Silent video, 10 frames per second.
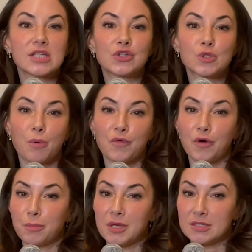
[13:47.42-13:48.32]
I just
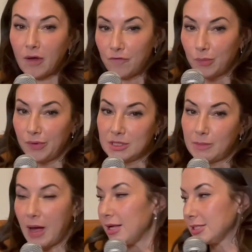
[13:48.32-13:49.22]
prefer to be as comfortable as
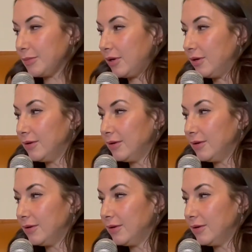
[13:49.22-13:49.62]
possible.